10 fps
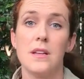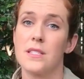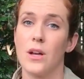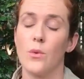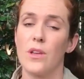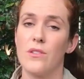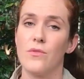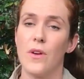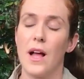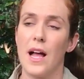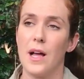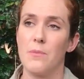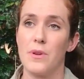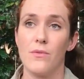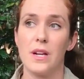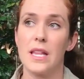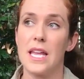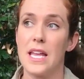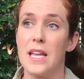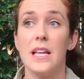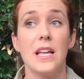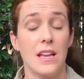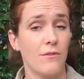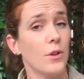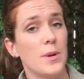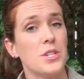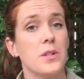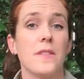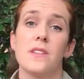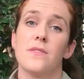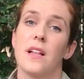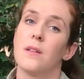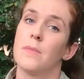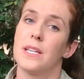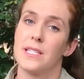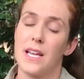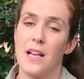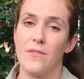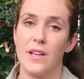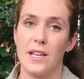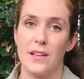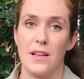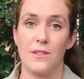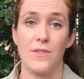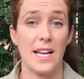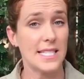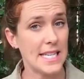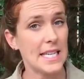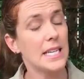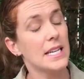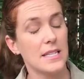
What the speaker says: So we've been really influential in the development of a vaccine